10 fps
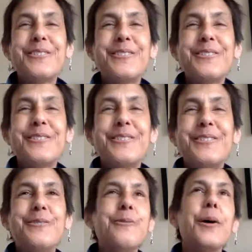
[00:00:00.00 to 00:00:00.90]

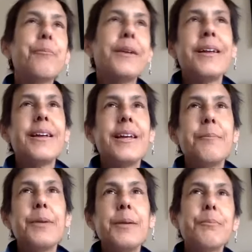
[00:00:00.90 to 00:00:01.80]
to help
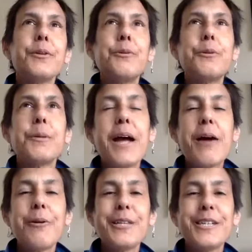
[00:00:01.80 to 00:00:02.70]
people who
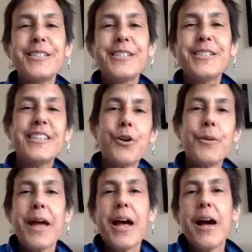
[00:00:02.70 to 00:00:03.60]
are powerless have more